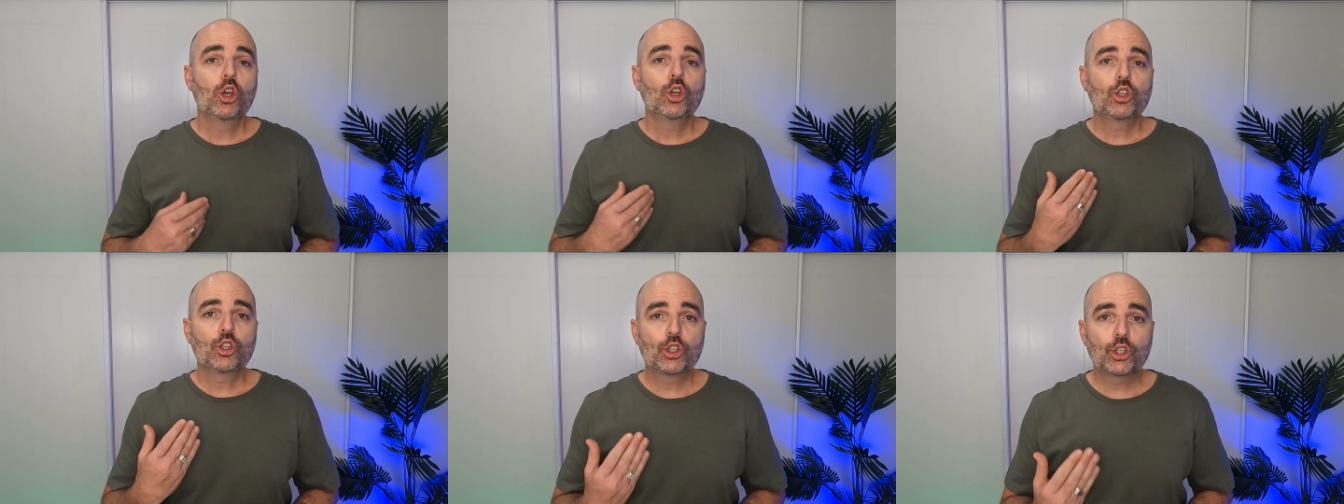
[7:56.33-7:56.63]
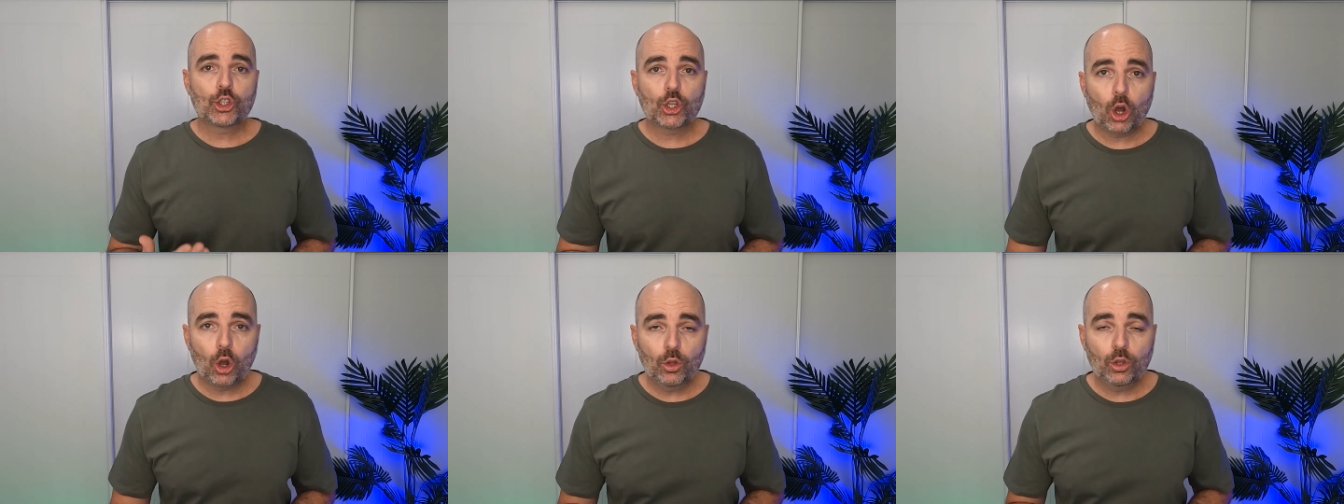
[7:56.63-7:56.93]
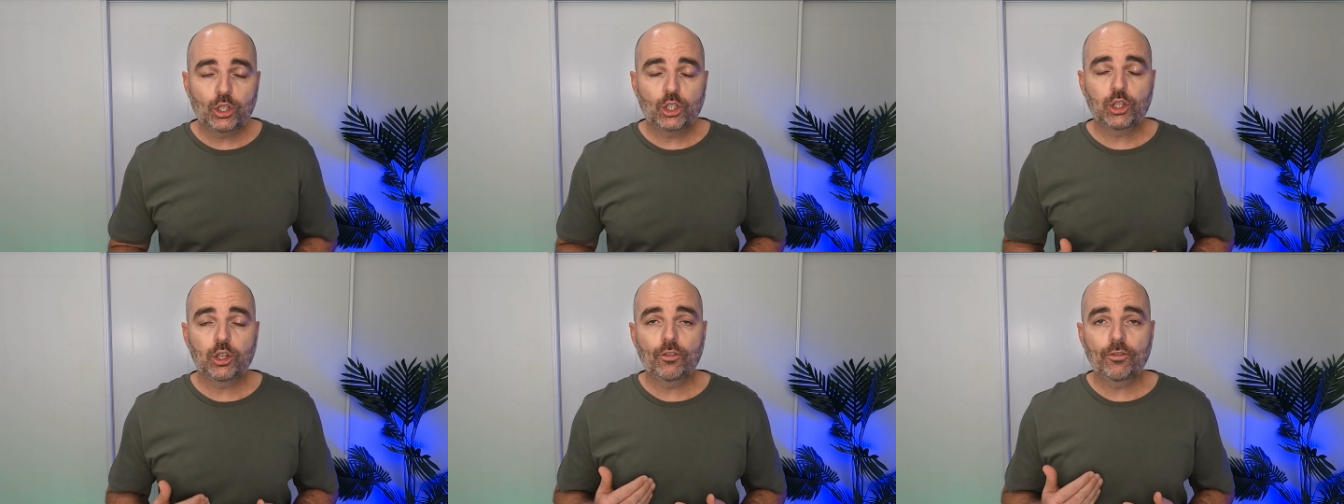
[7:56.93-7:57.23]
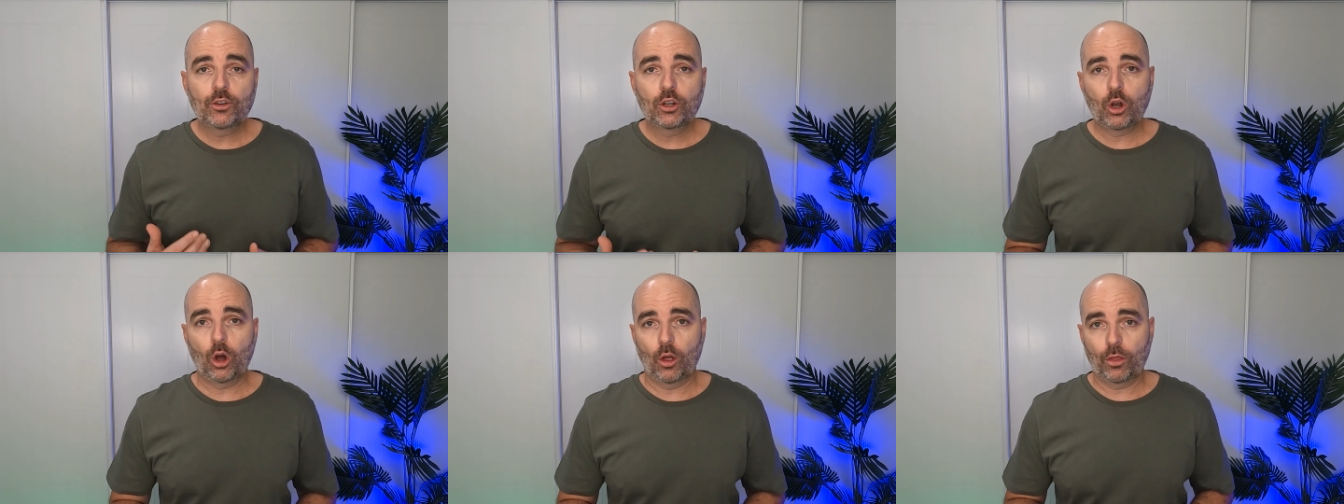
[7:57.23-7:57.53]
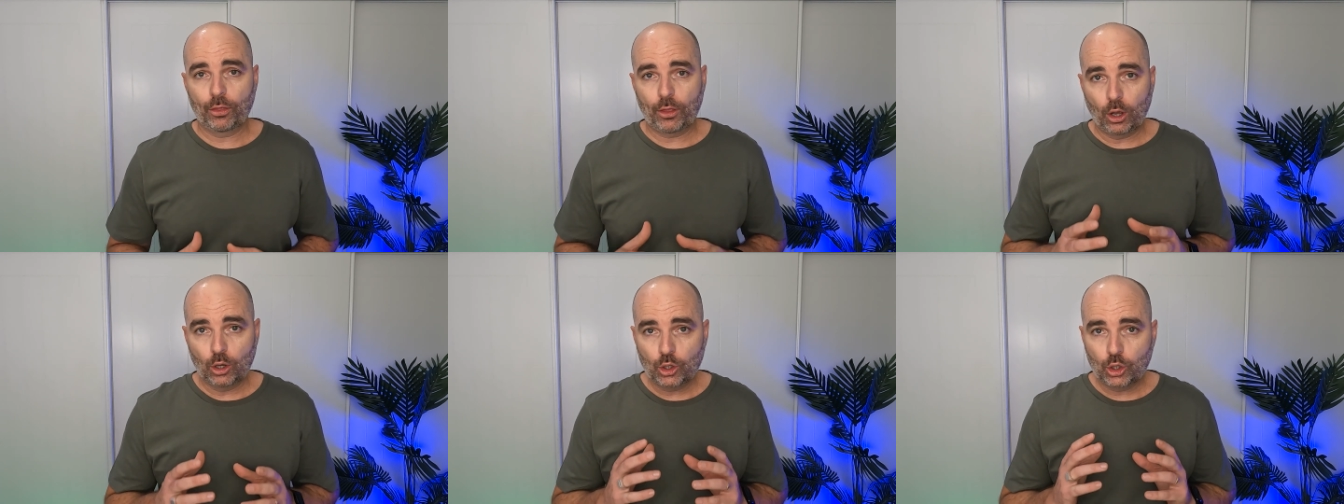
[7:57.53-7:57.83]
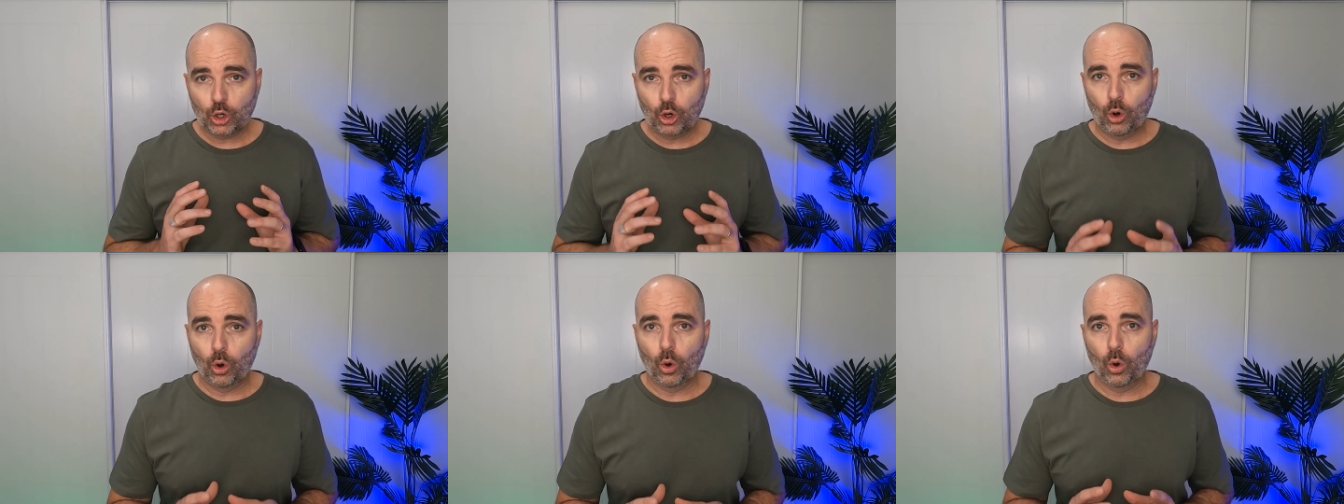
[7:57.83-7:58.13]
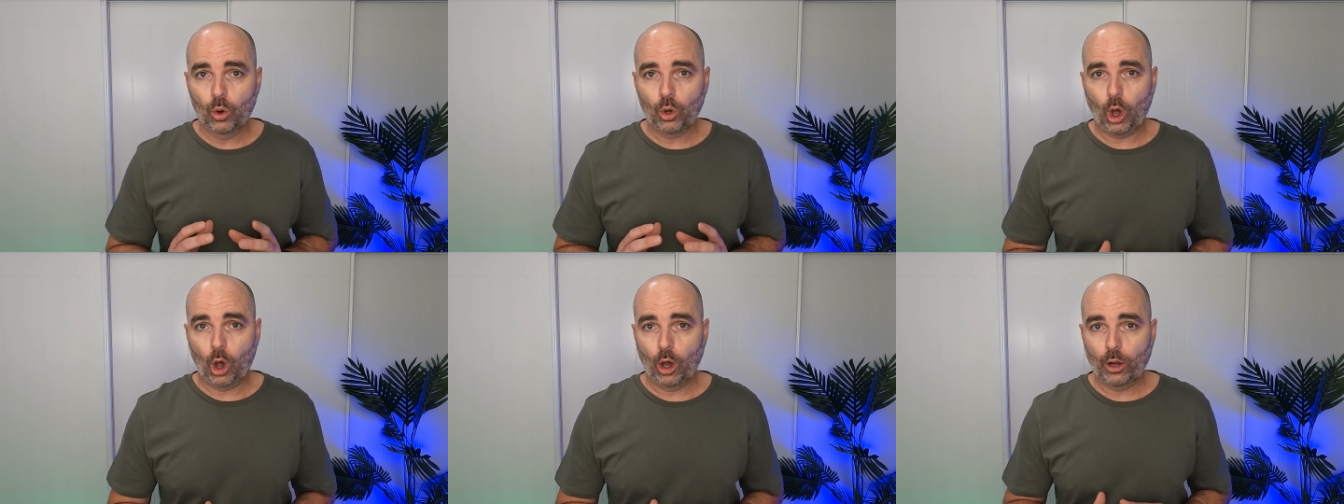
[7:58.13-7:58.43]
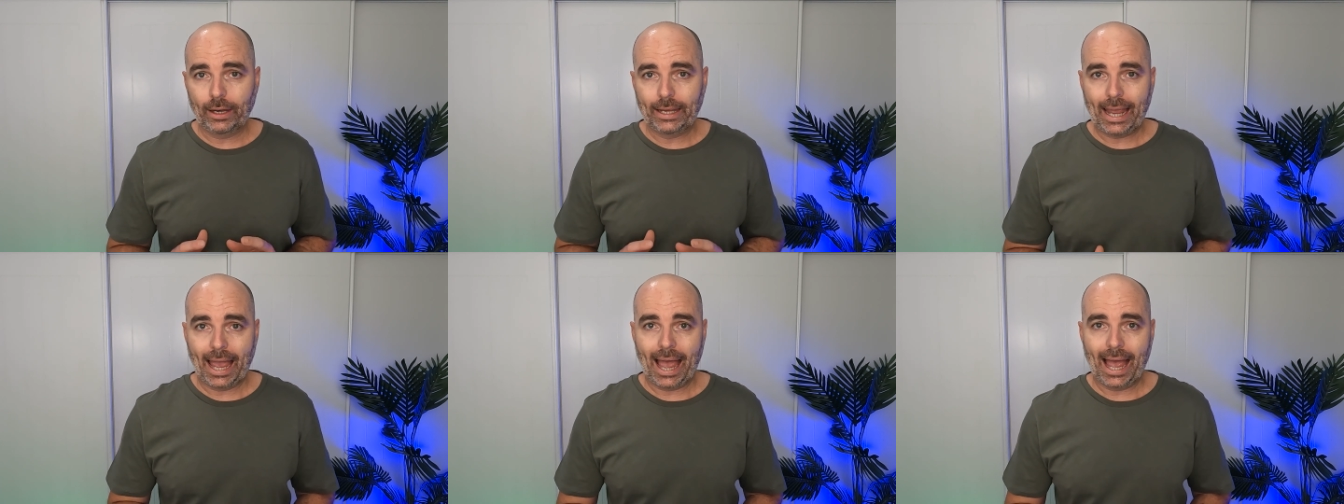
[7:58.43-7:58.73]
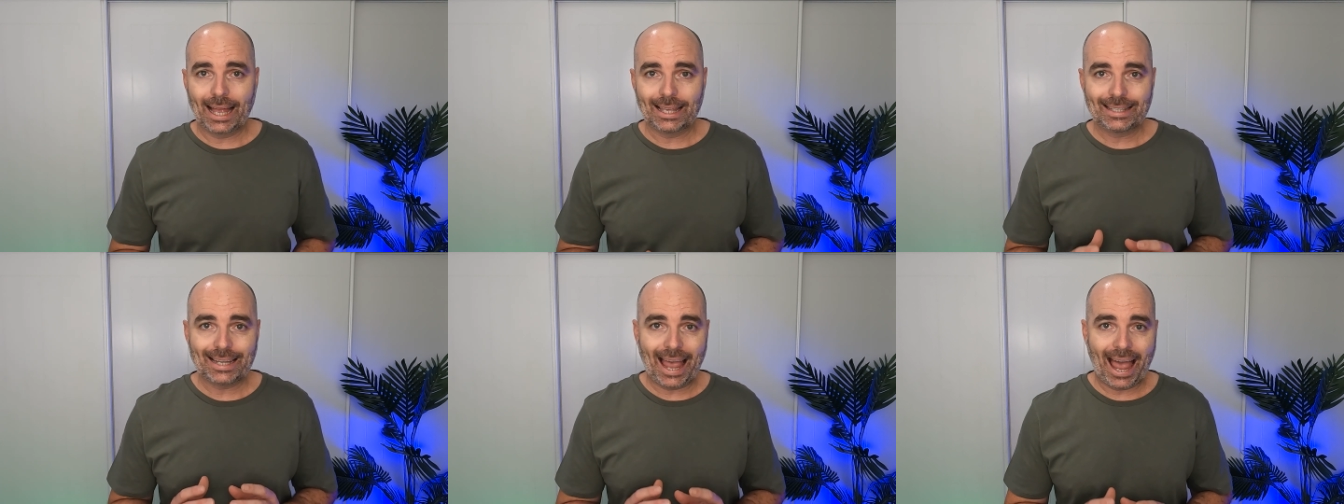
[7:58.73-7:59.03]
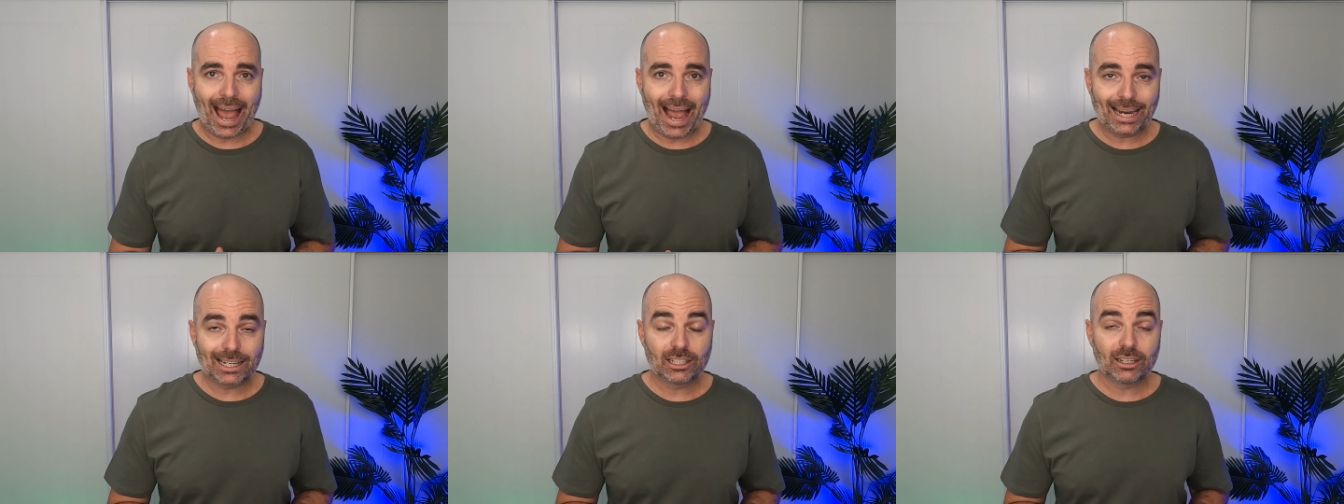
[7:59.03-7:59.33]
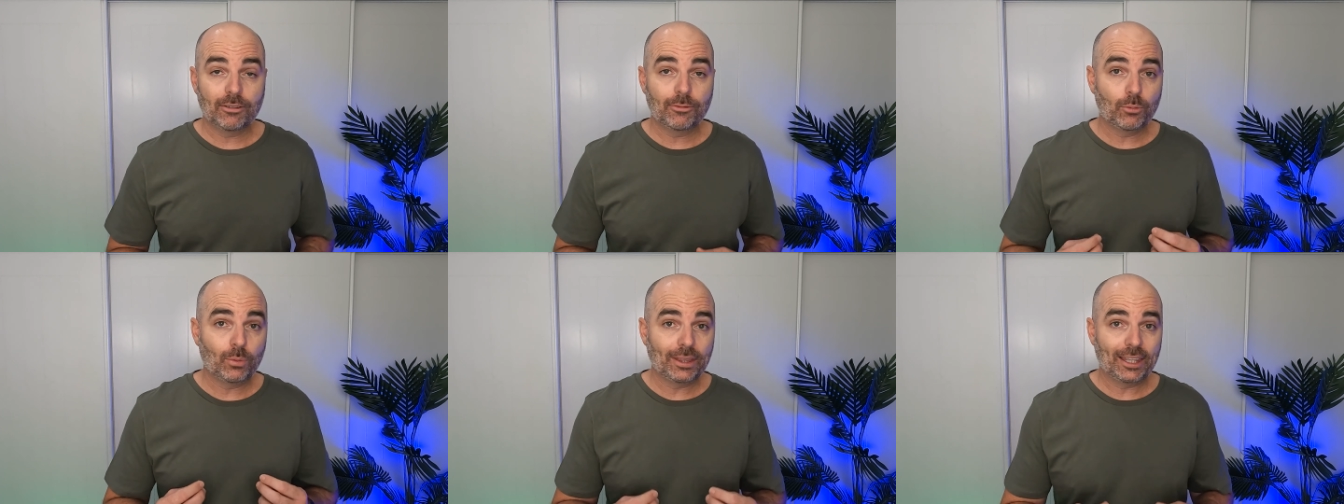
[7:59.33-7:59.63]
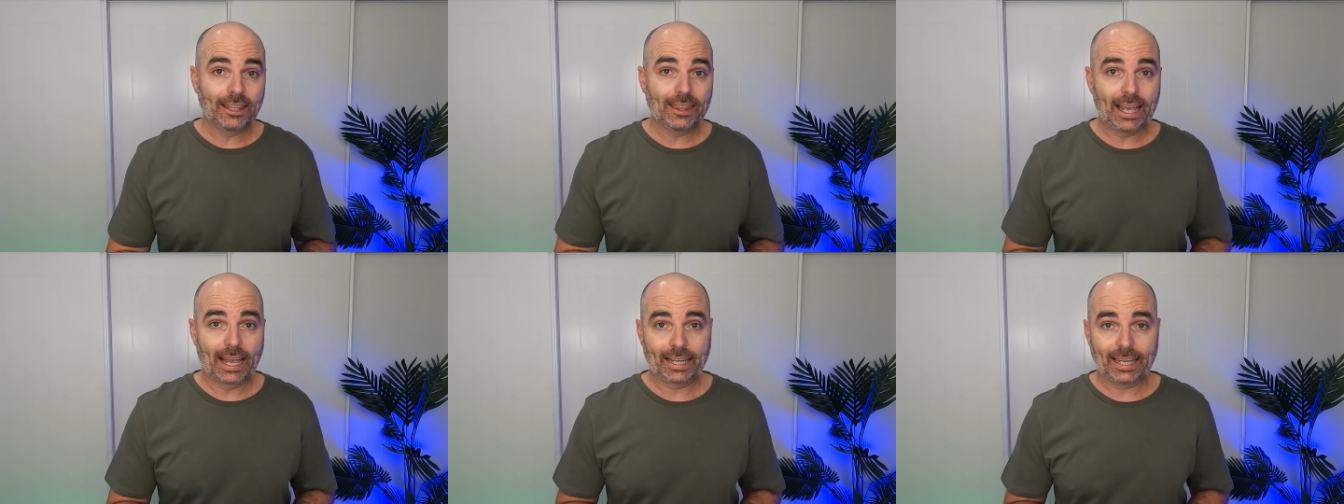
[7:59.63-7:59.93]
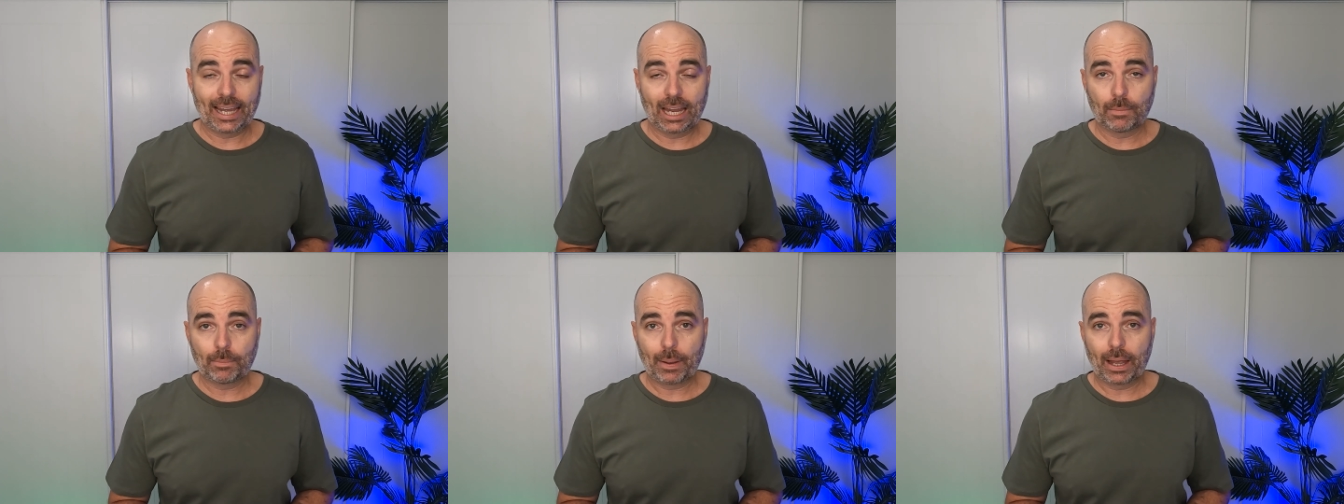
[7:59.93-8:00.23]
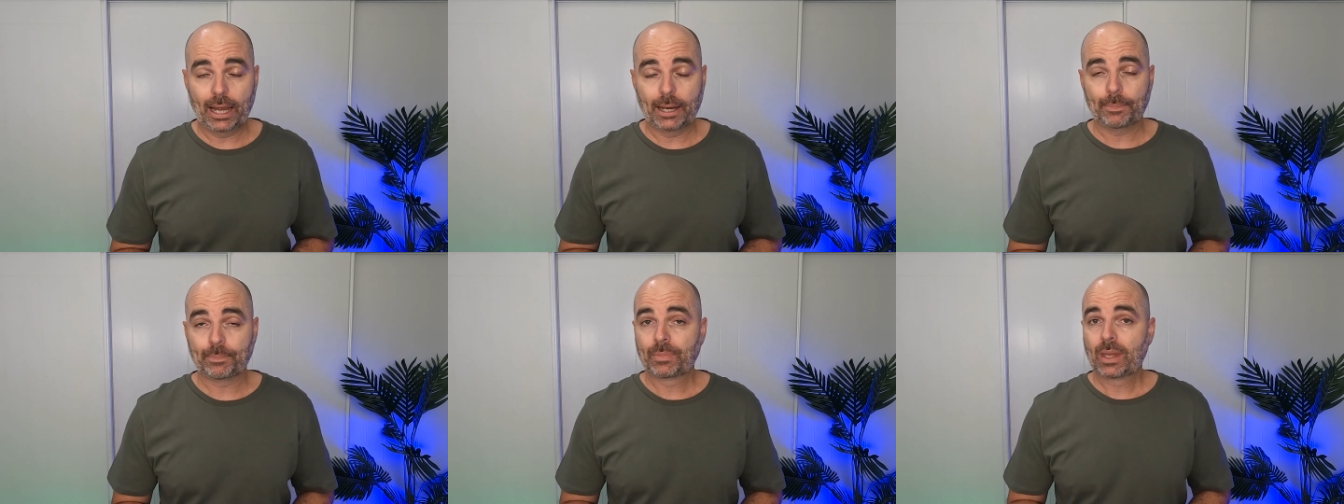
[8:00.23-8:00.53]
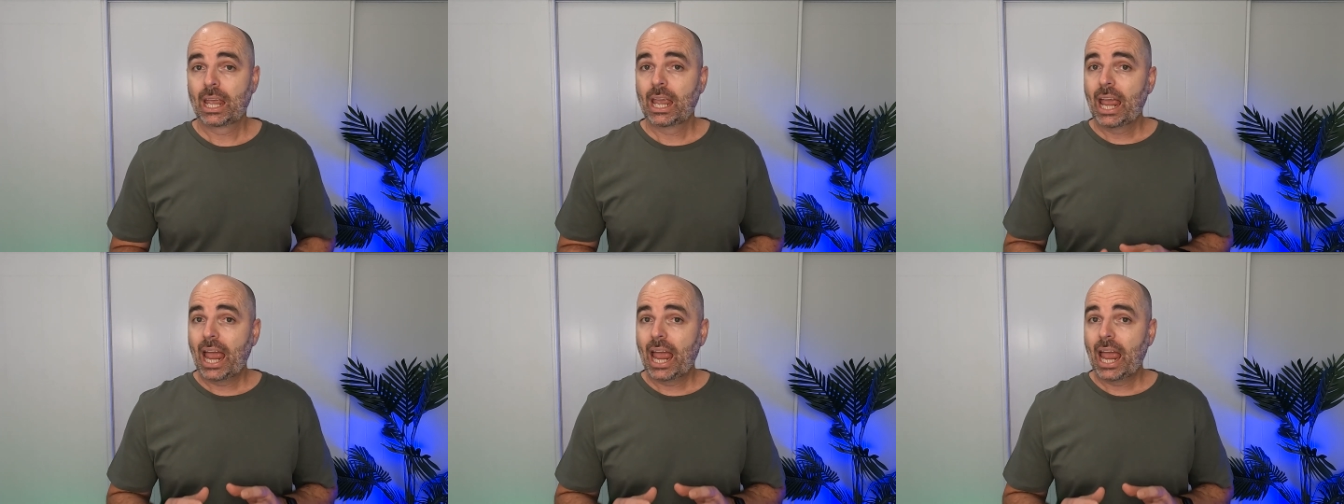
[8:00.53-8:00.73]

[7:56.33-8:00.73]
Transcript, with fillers: so that you've got those call only ads active within that campaign.